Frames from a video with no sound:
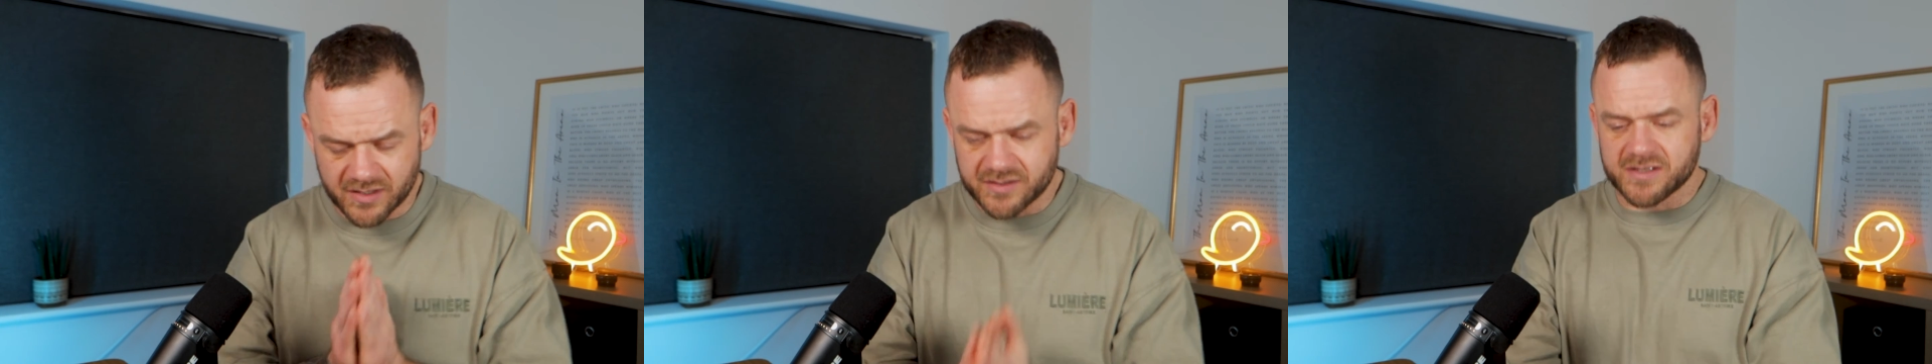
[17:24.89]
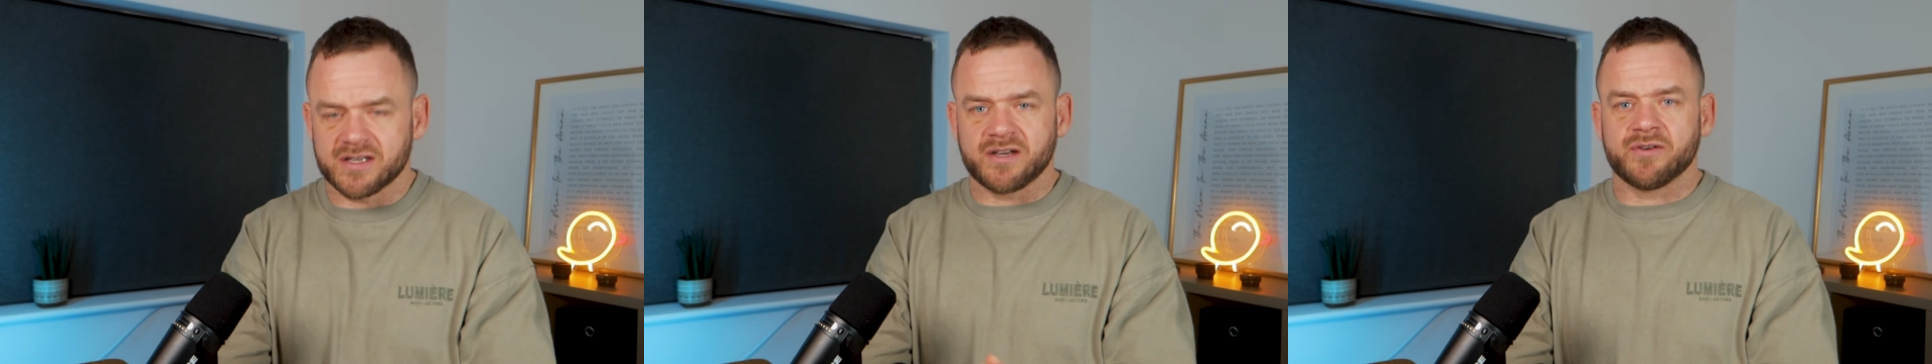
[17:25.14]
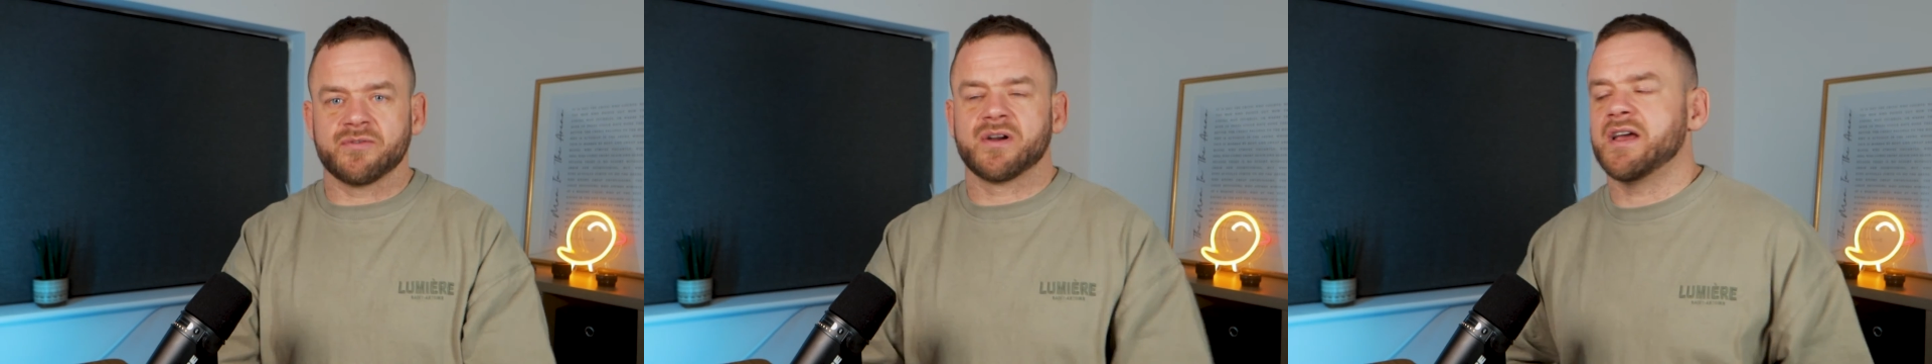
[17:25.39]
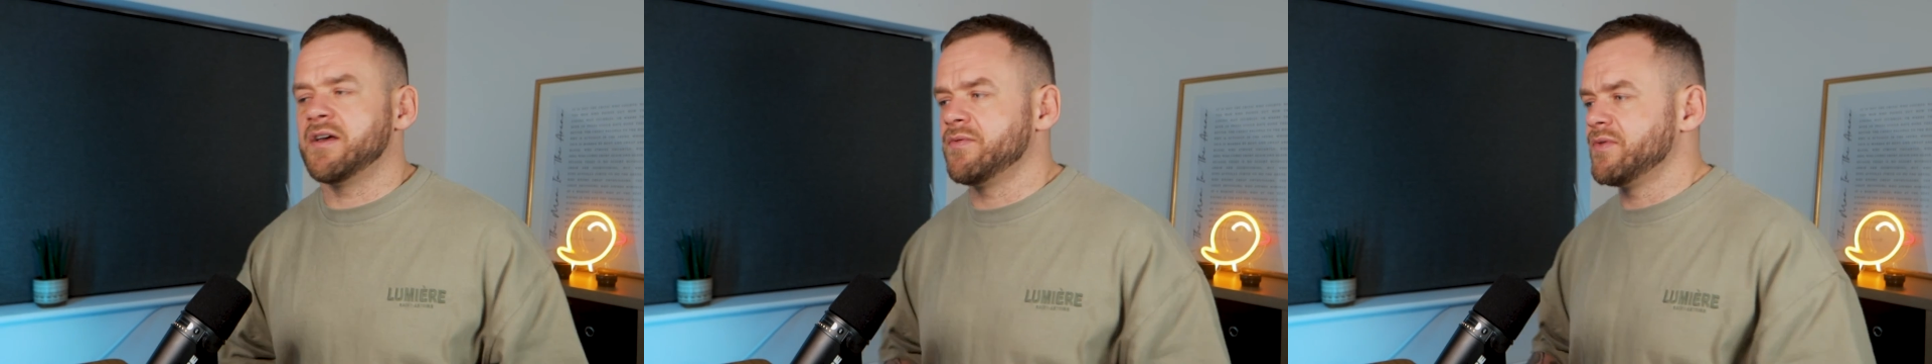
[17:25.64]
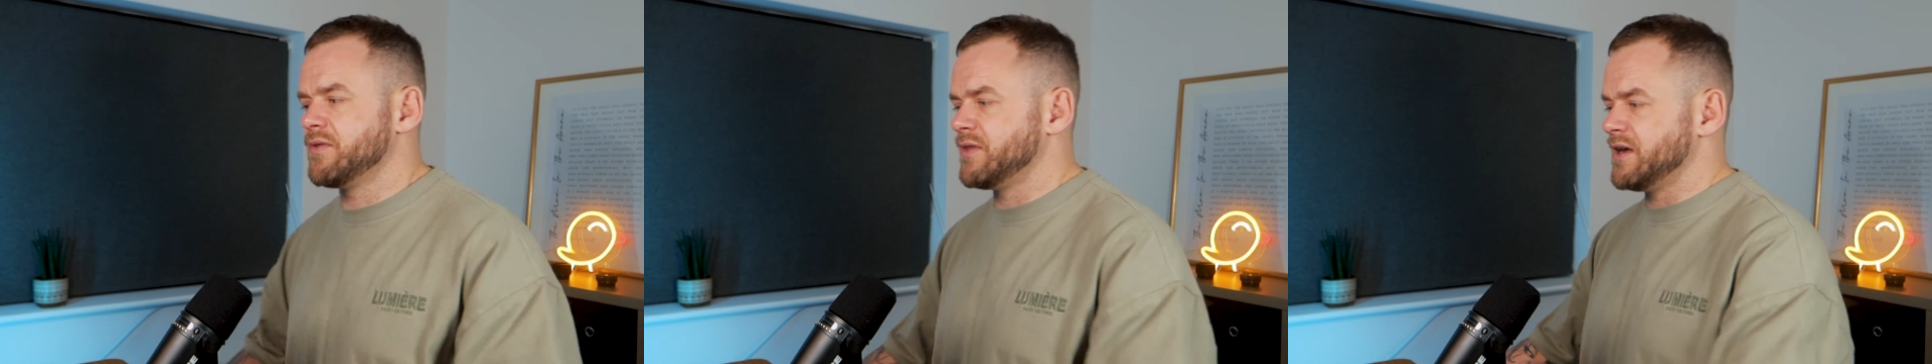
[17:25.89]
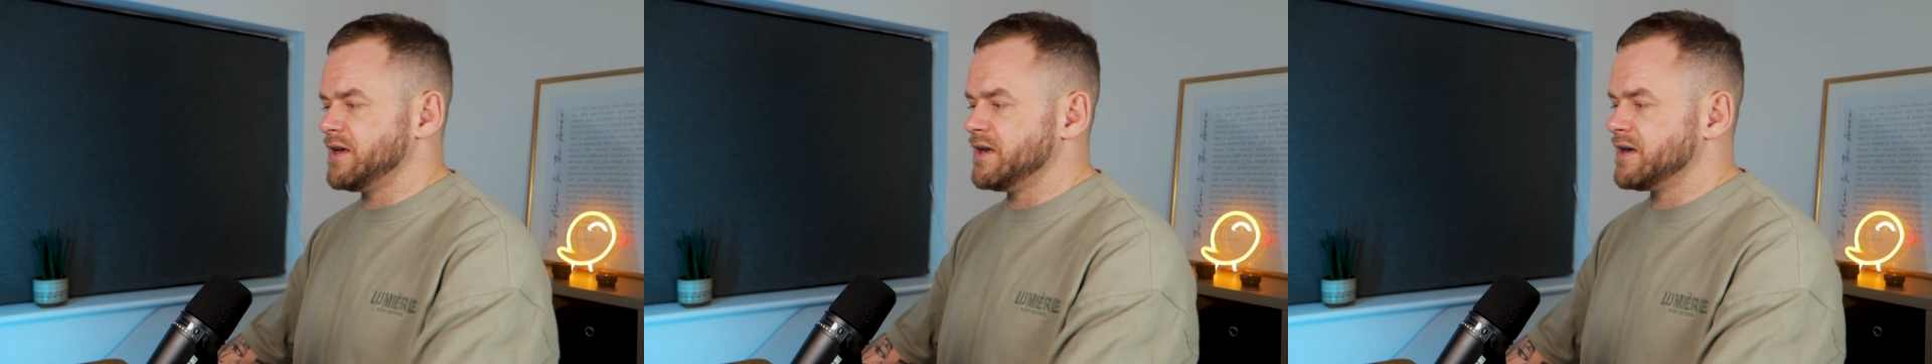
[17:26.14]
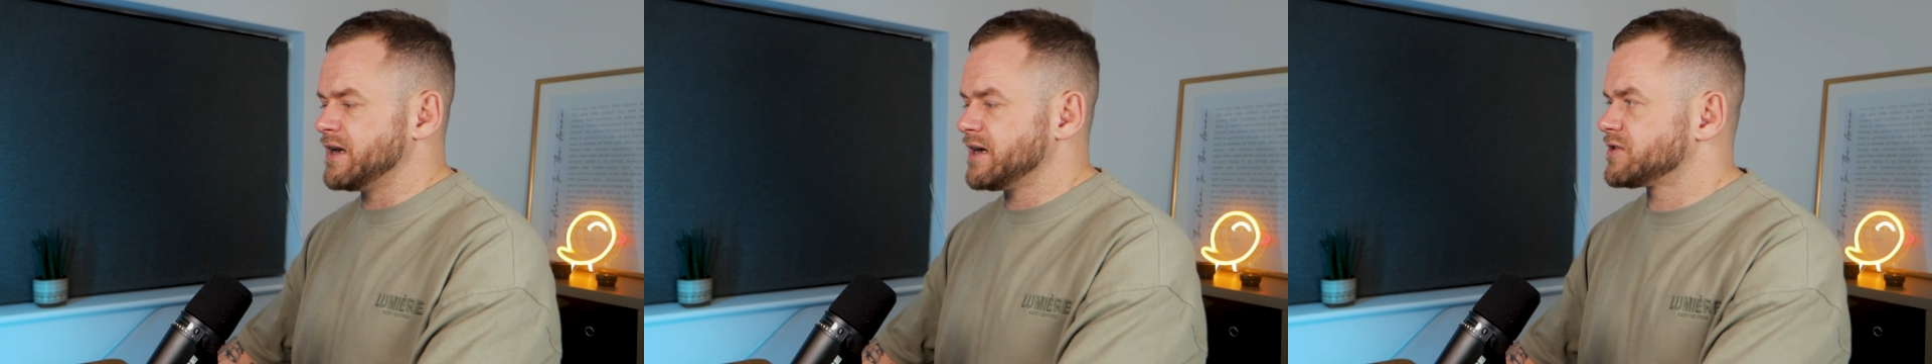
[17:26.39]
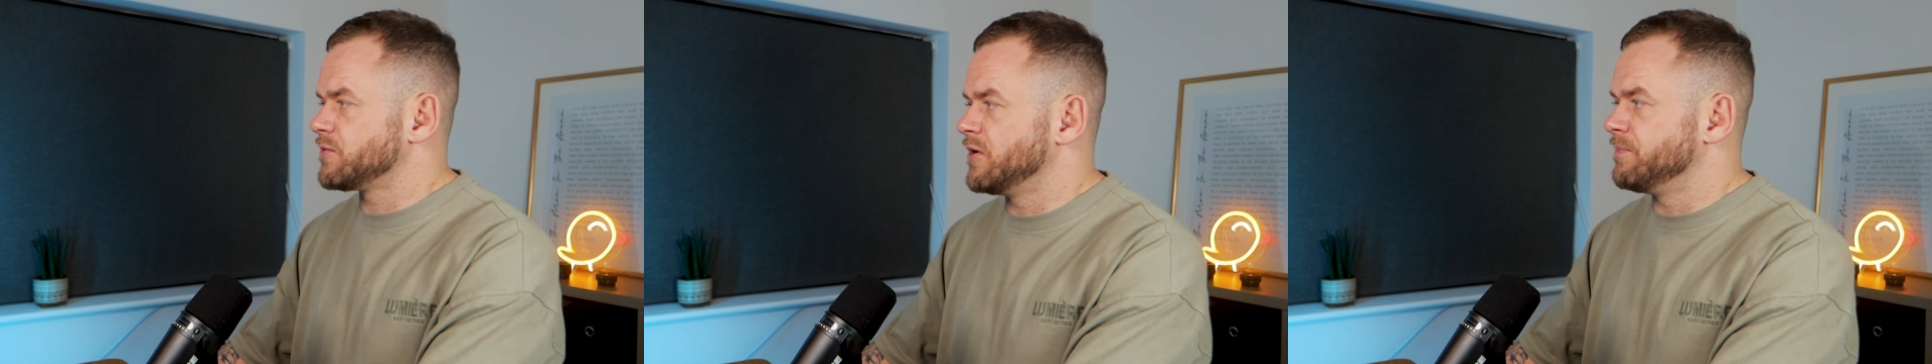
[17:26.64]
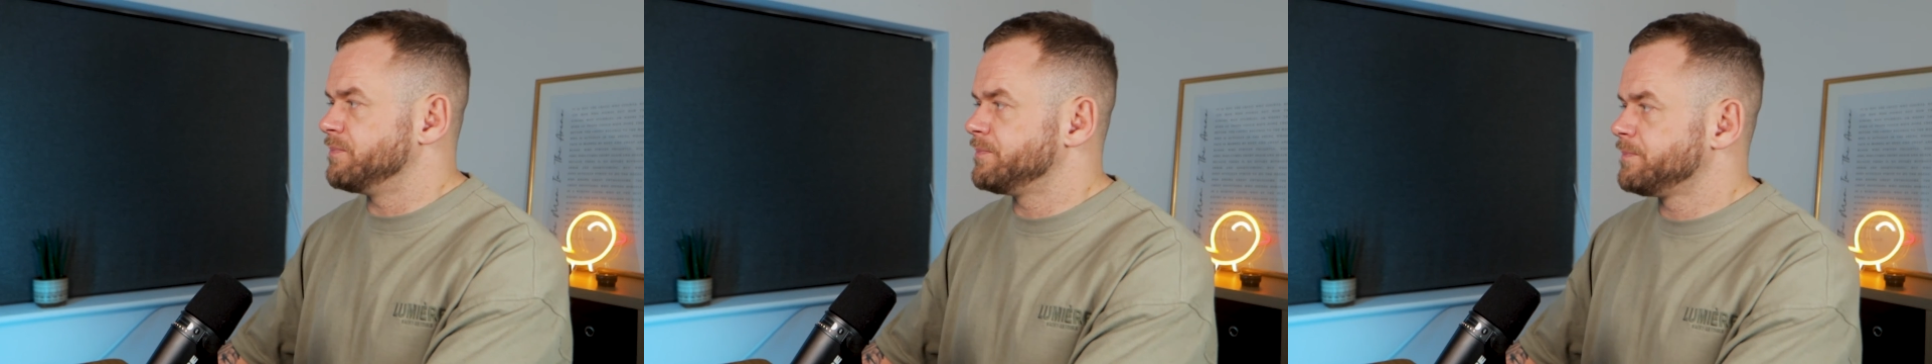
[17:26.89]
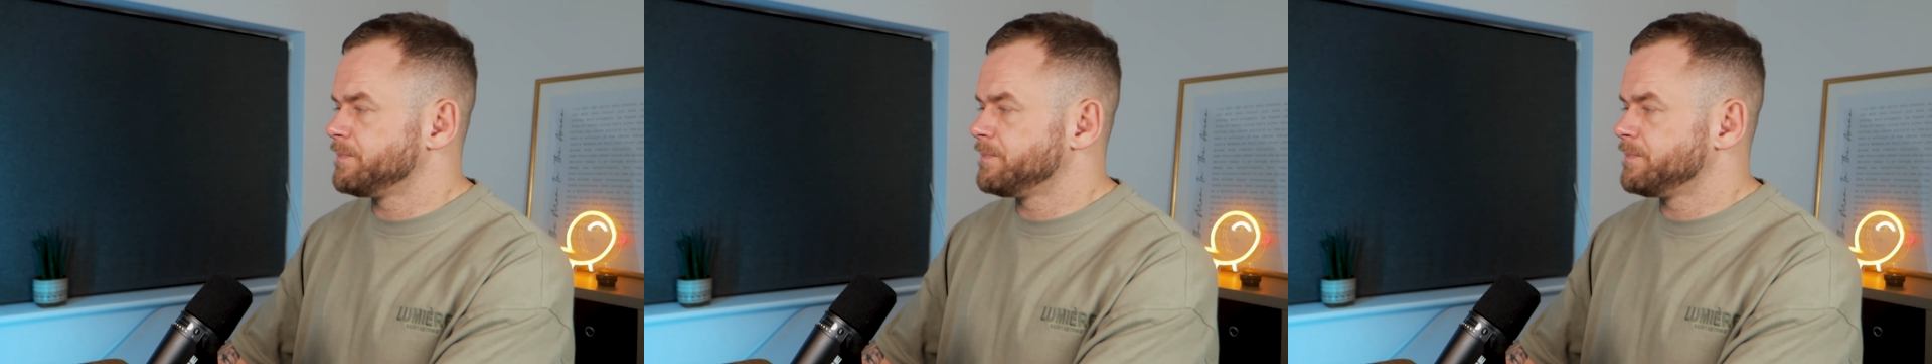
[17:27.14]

See you in the next one.